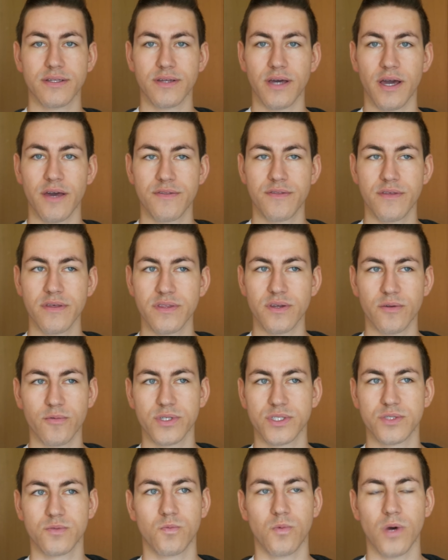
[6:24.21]
I think there
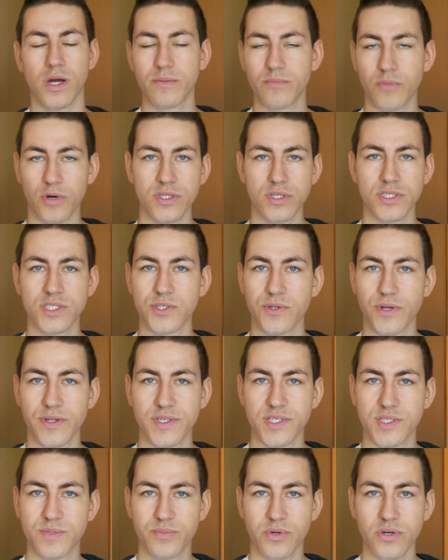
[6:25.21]
was one monster in
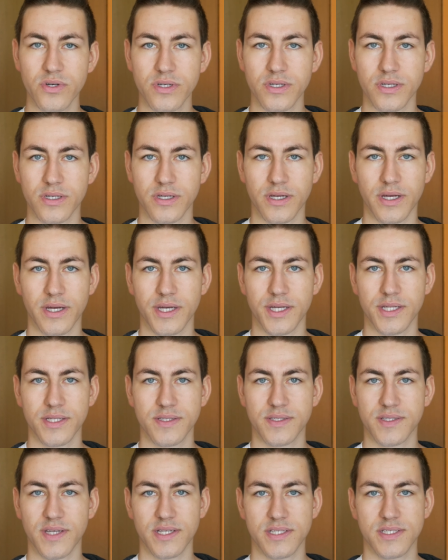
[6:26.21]
this book
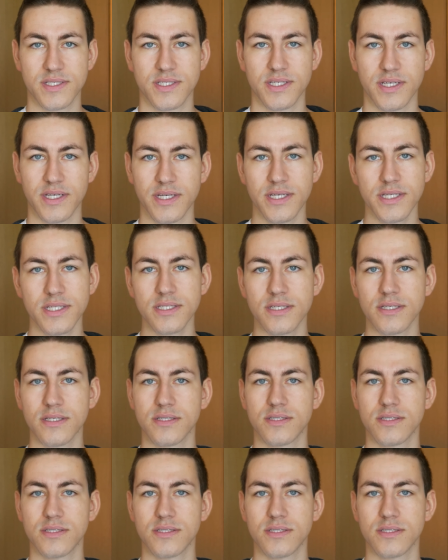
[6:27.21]
and that's it.